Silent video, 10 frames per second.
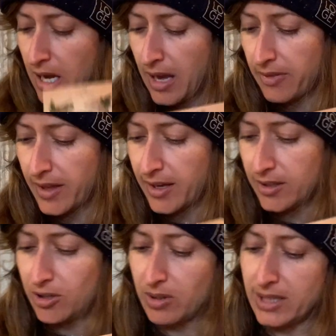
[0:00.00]
And
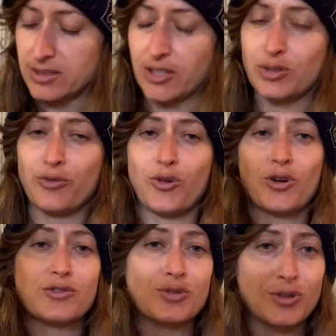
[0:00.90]
then you guys got the Four
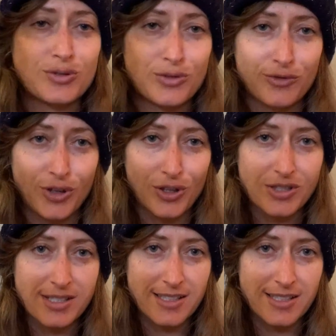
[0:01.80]
of Swords reversed